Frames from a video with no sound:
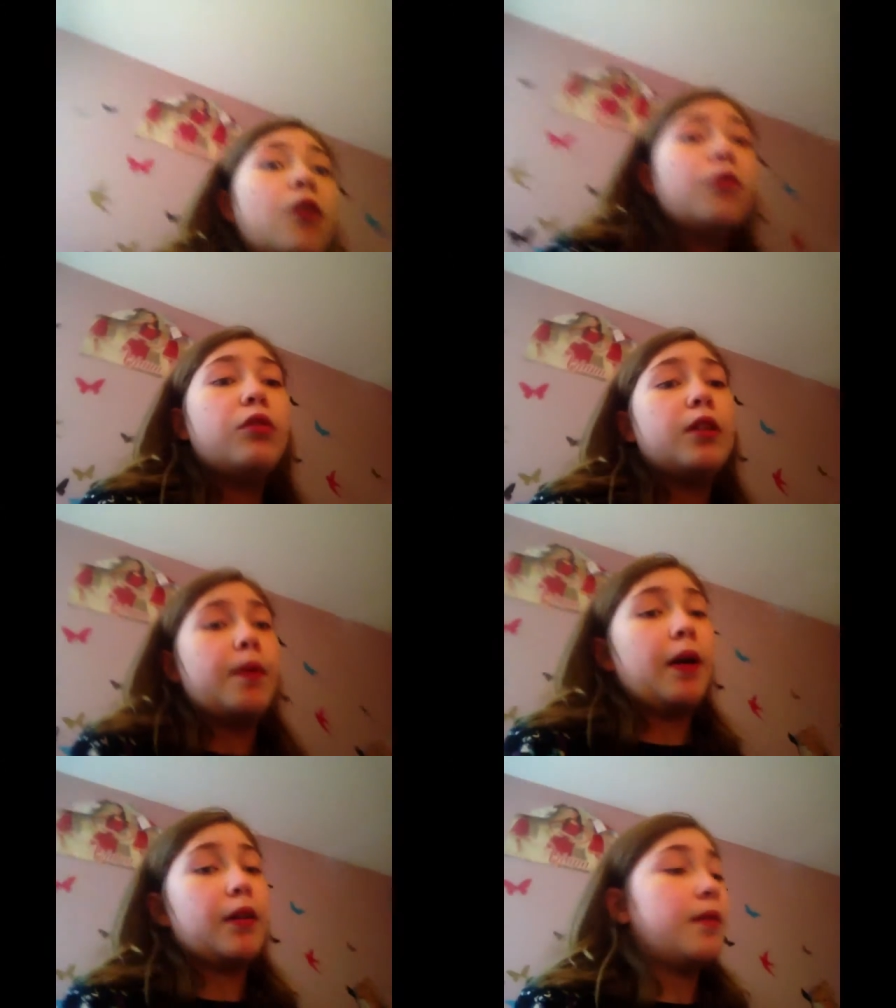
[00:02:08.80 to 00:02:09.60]
cool
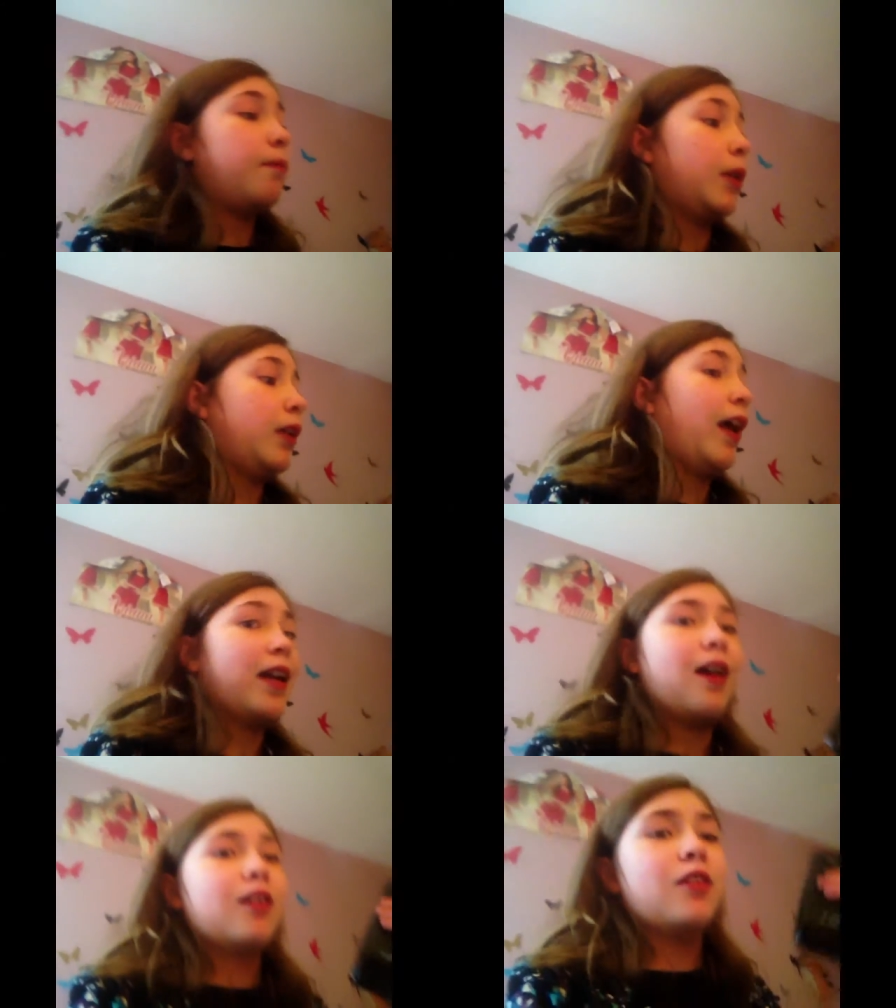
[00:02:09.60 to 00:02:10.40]
about it, but I
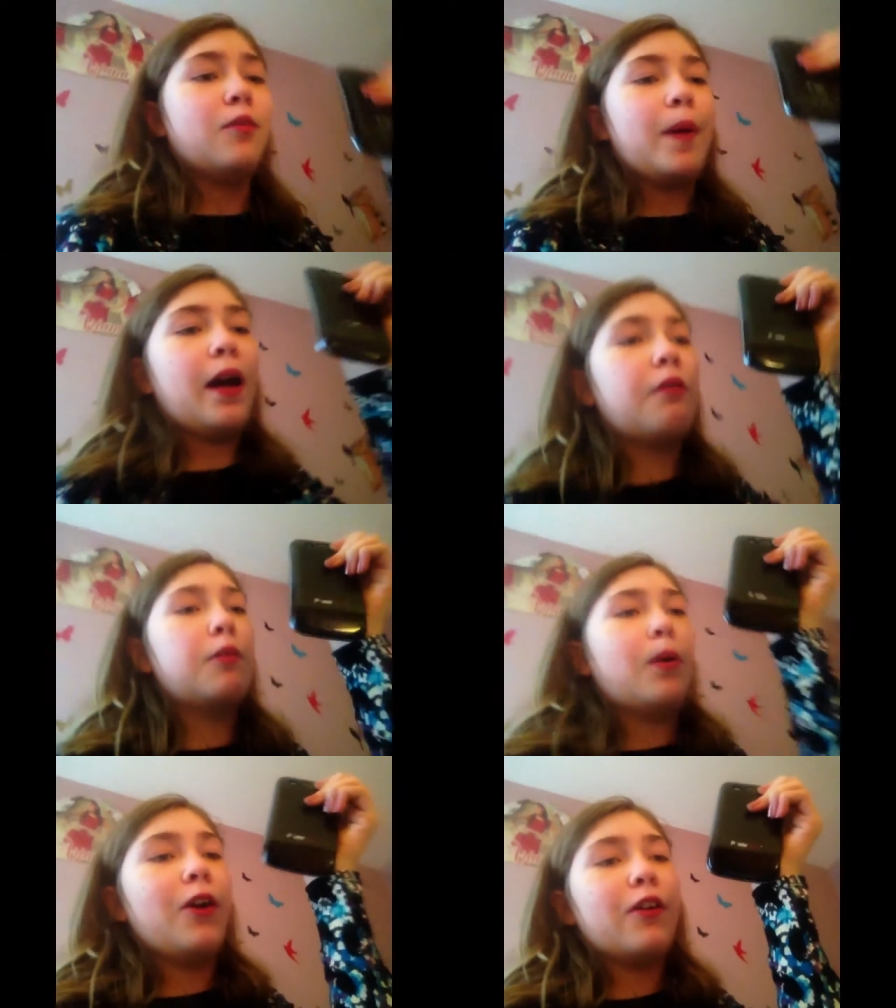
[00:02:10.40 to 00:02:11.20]
got a new power
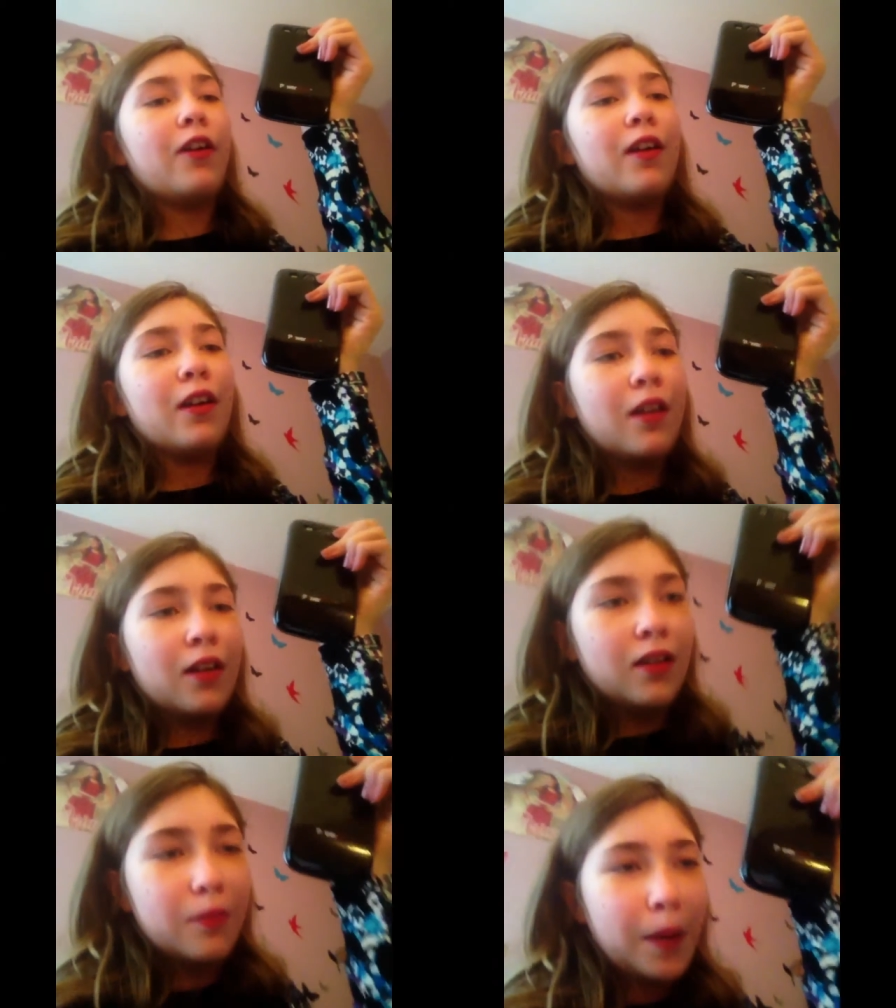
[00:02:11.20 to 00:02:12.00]
bar,
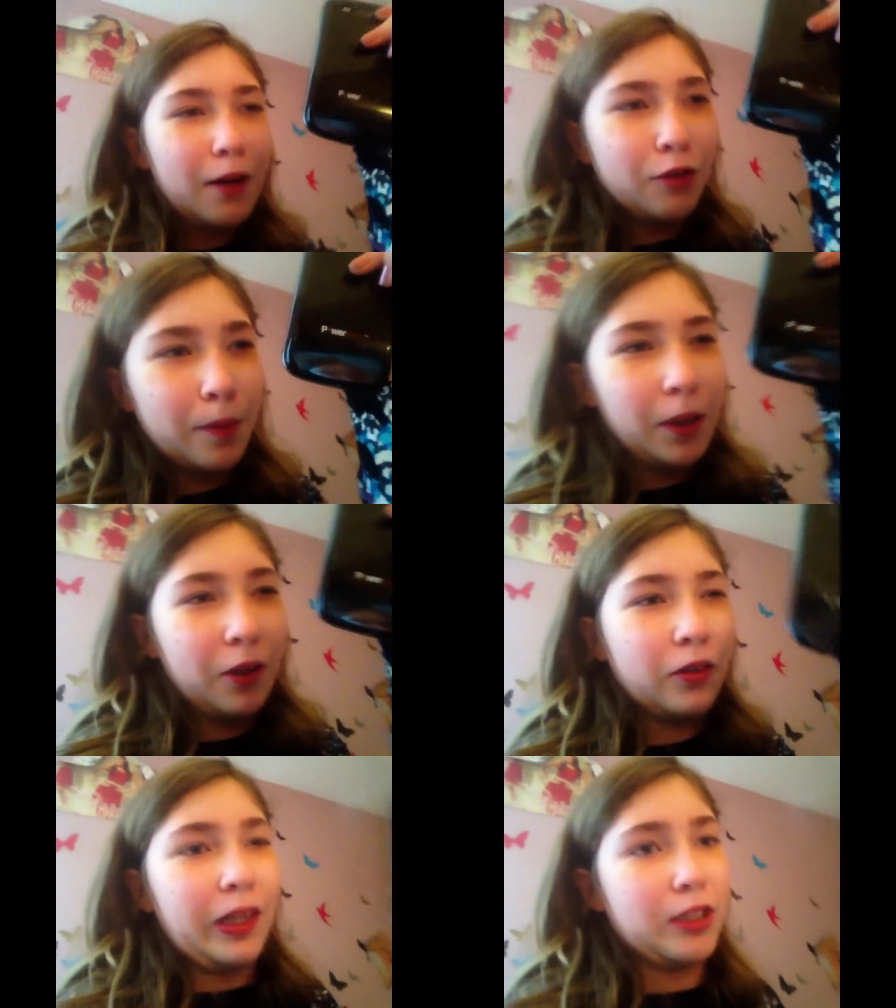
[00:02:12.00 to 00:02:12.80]
power
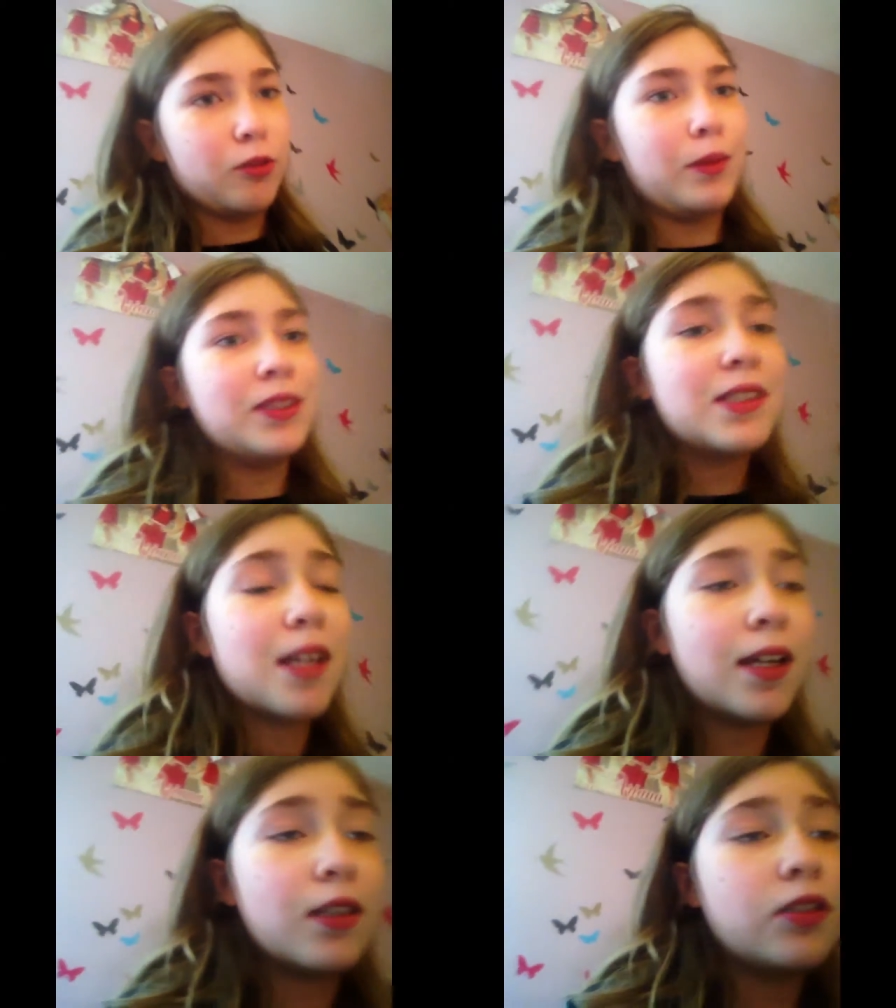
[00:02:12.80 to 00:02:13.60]
bar last
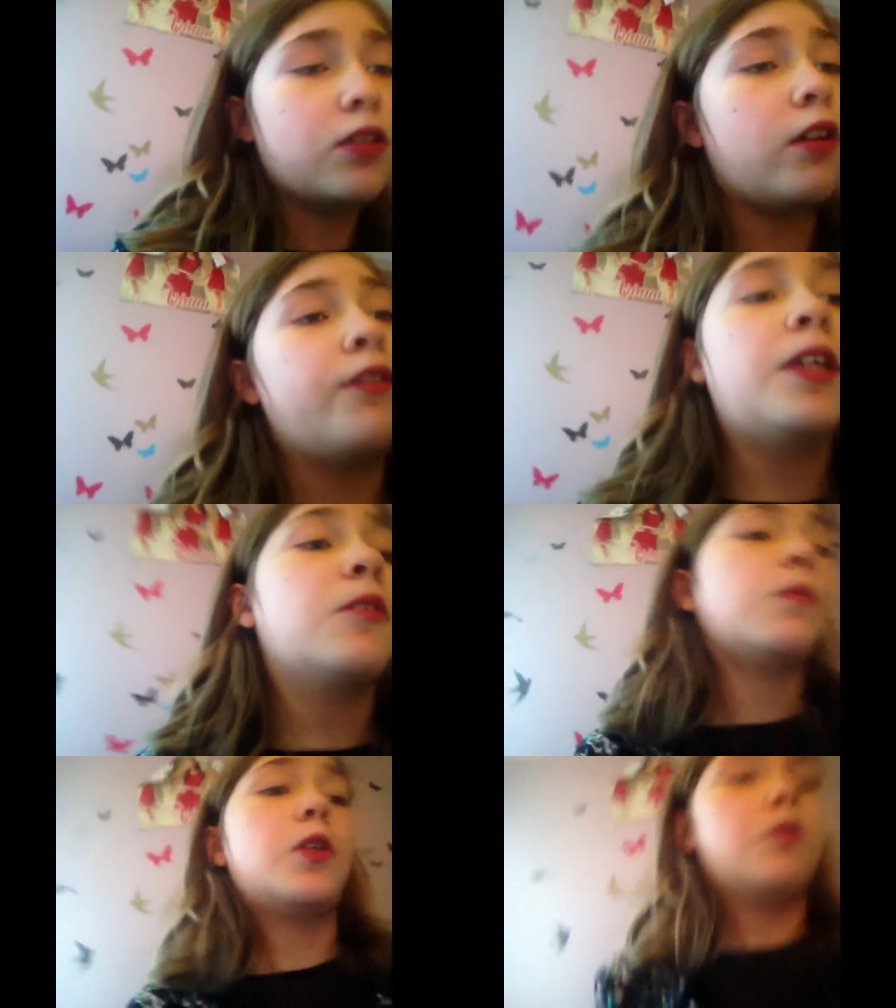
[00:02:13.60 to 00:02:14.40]
Wednesday, so that's pretty